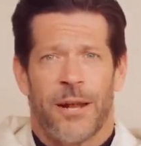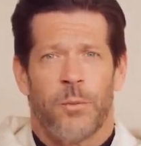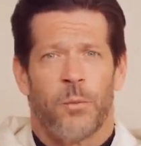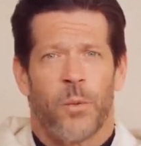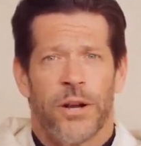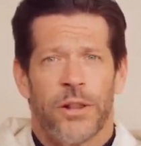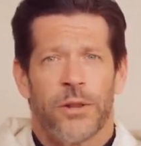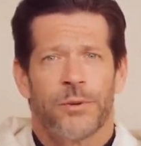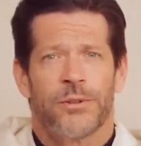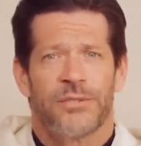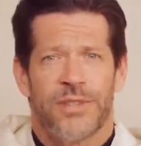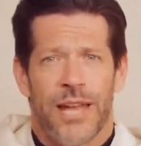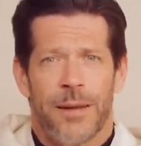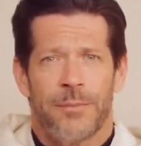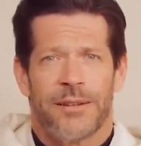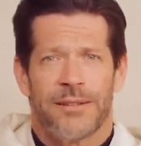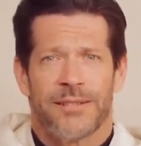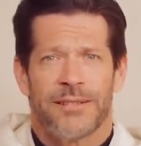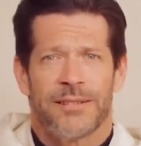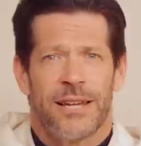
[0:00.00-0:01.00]
And one of those
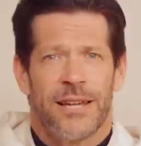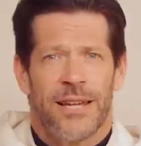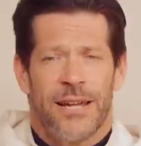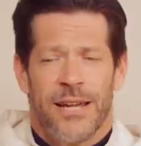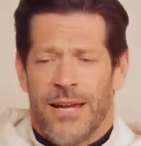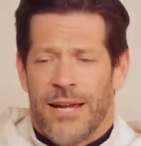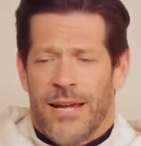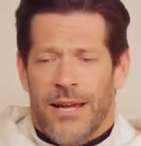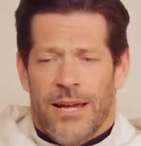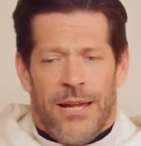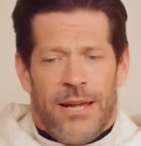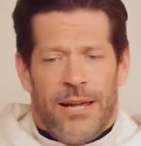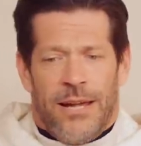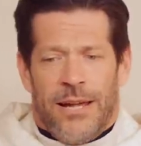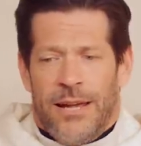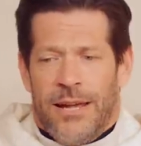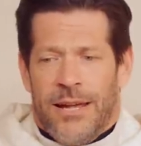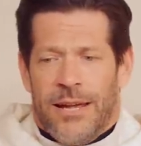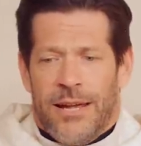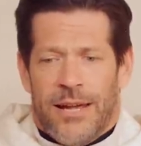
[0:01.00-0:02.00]
statements
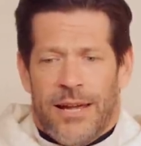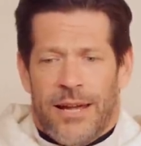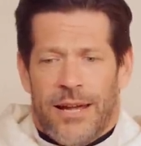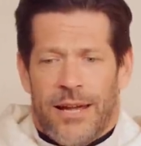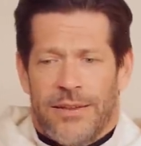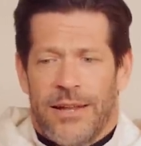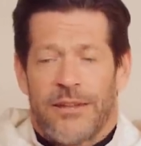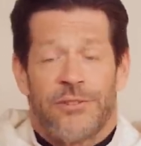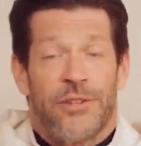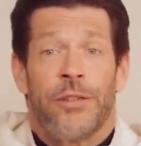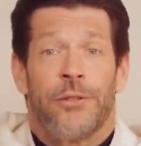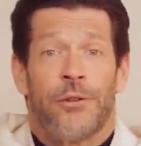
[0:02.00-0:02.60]
that's